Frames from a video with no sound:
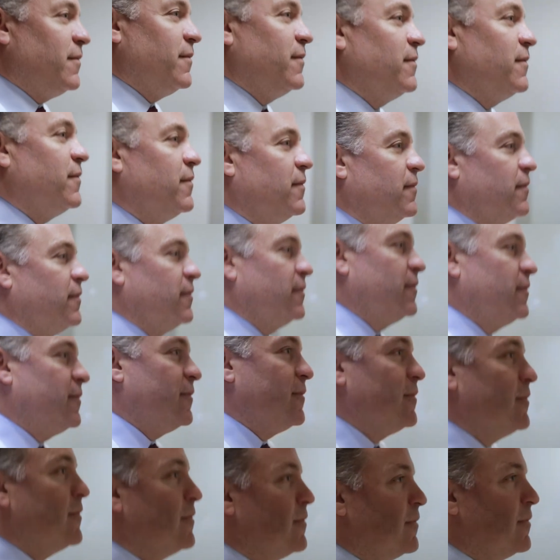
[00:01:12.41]
I think one of the
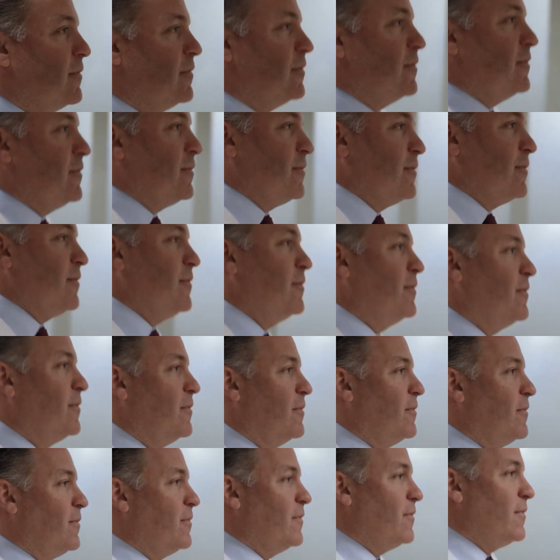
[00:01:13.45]
greatest
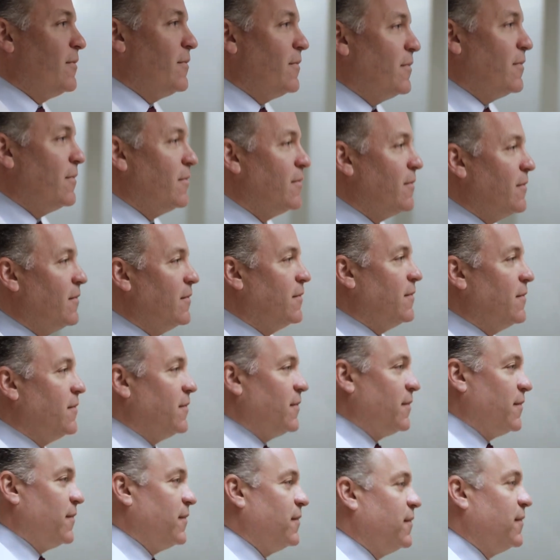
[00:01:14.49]
privileges working here at
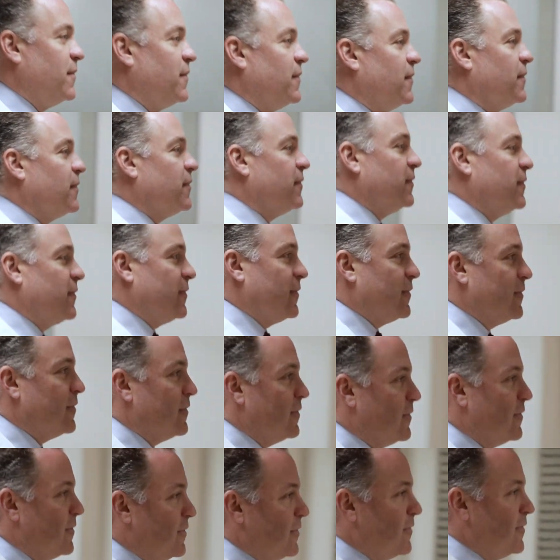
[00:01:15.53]
Northwell is the fact
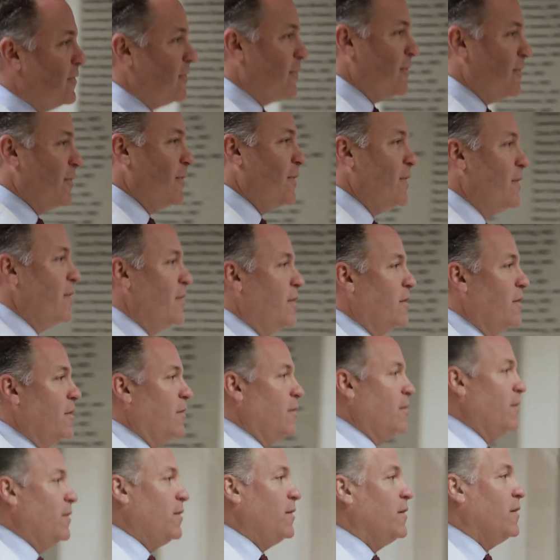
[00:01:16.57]
that the physicians
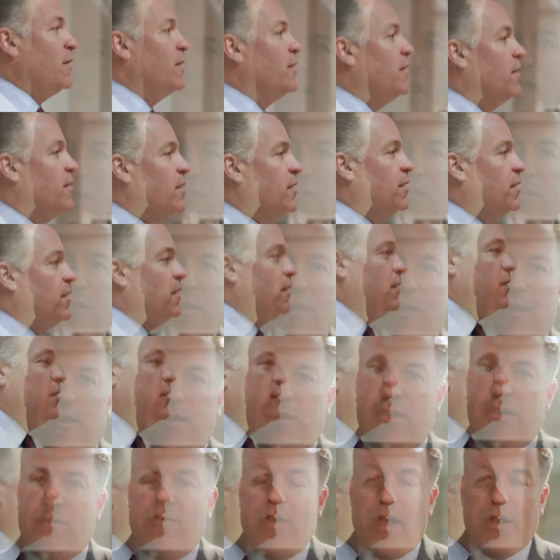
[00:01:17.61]
and
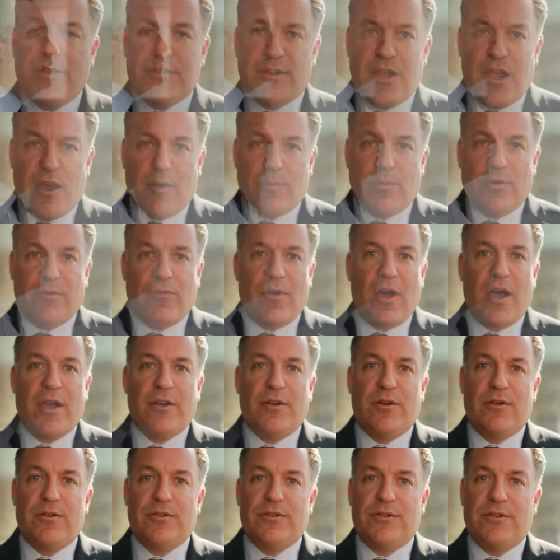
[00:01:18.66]
the advanced care
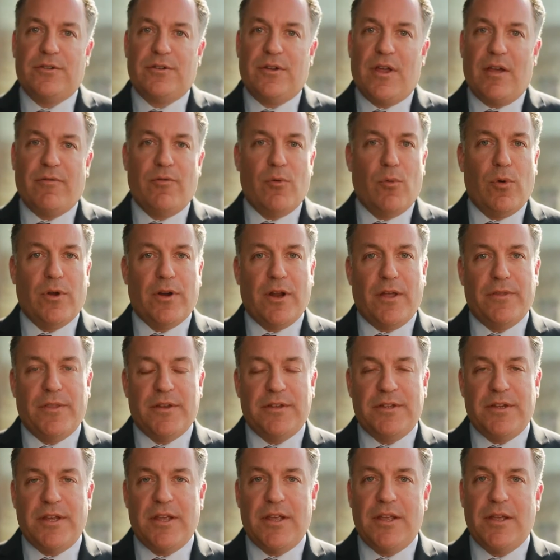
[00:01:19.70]
providers and everyone on
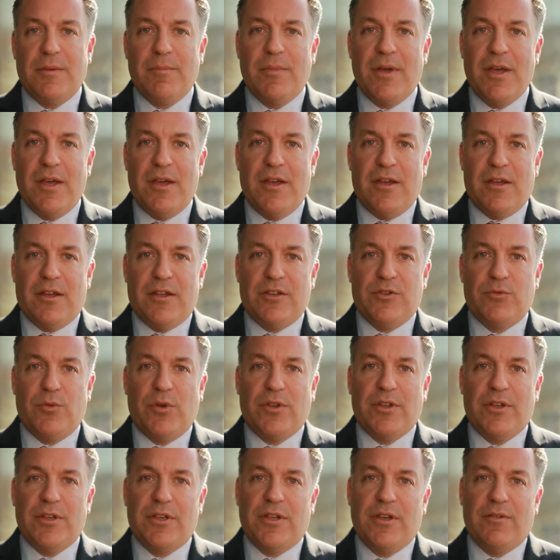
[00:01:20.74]
the team is
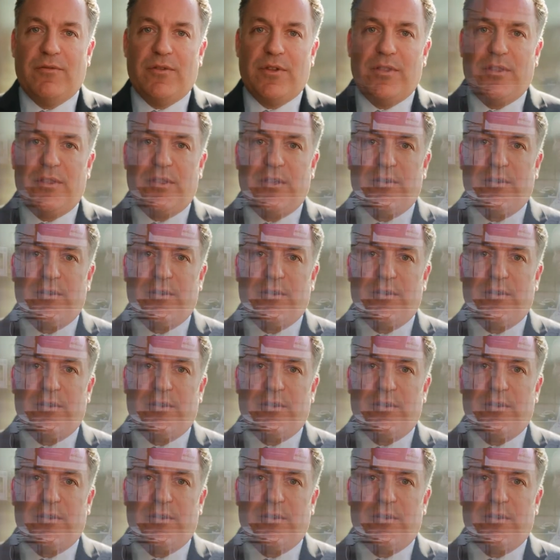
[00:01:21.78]
really given